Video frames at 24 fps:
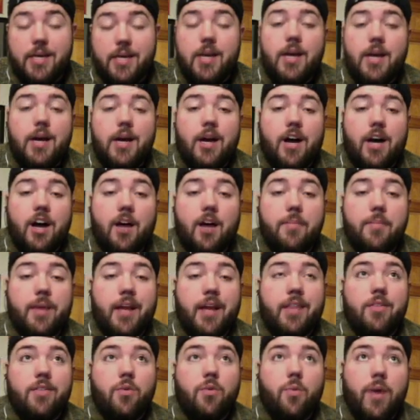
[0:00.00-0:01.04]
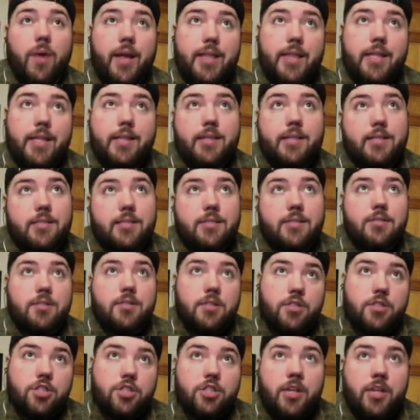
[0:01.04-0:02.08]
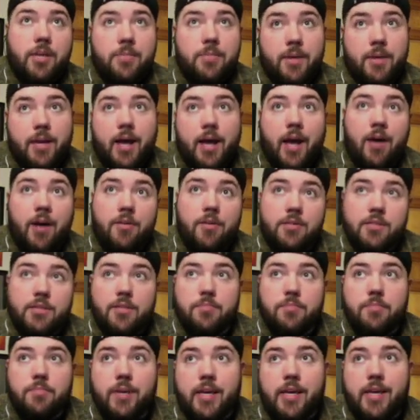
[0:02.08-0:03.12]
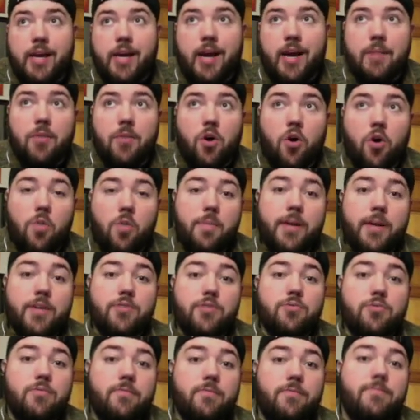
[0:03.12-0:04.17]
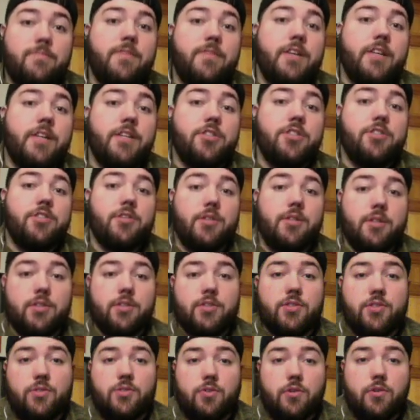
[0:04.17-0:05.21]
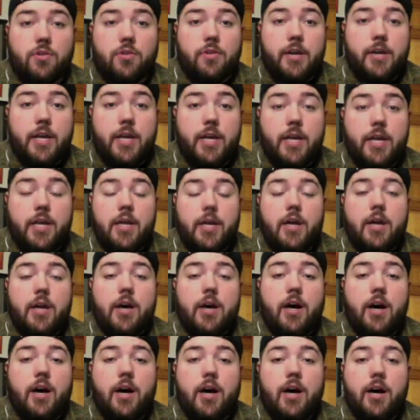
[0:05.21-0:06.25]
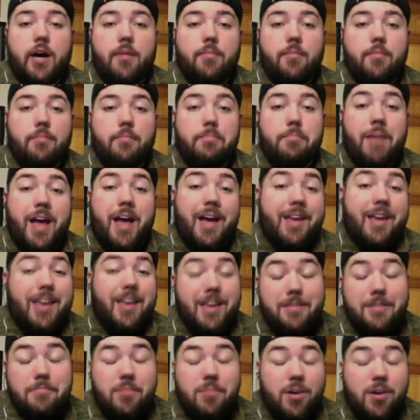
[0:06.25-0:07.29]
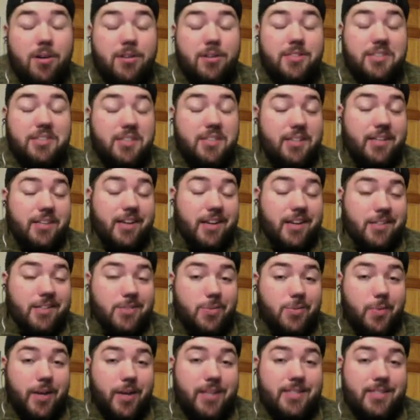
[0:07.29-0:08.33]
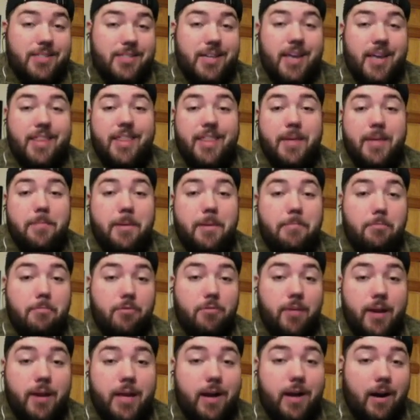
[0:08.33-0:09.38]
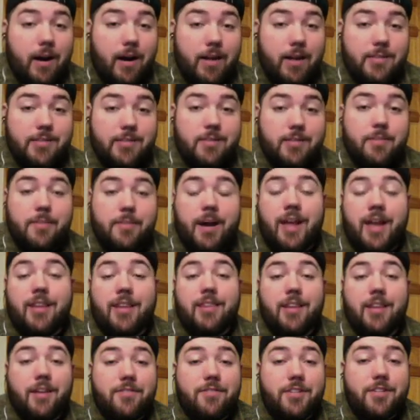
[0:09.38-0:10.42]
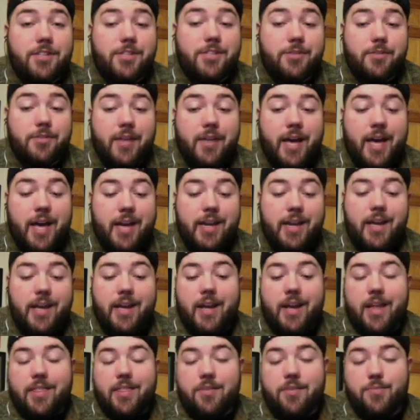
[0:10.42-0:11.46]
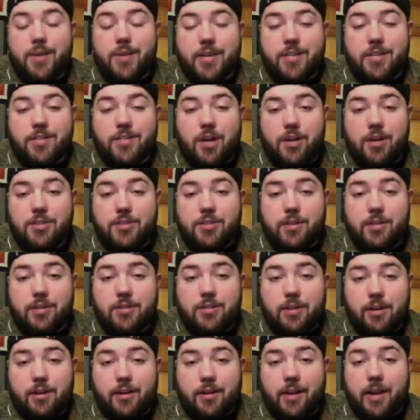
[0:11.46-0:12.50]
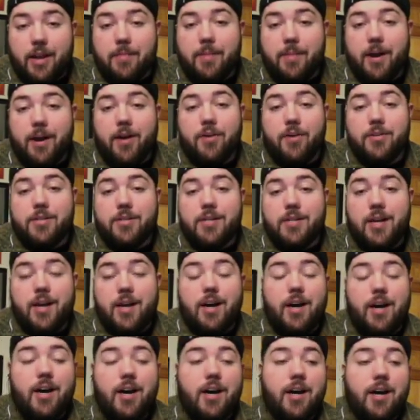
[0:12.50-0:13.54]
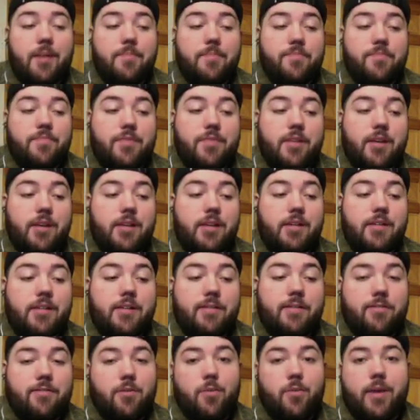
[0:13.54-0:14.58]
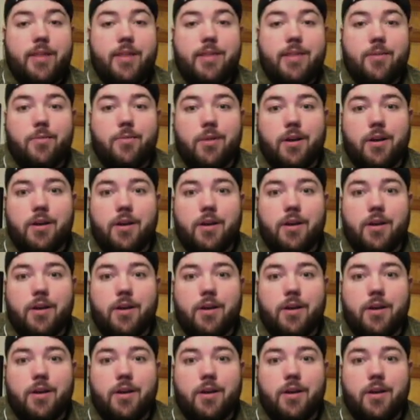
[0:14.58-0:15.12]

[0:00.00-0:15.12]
And the way that this is shaping out to be, I'm hoping to finish the story back in person next Wednesday. That'd be pretty awesome. I'd love to do that. And then we can start talking about the different ways that we're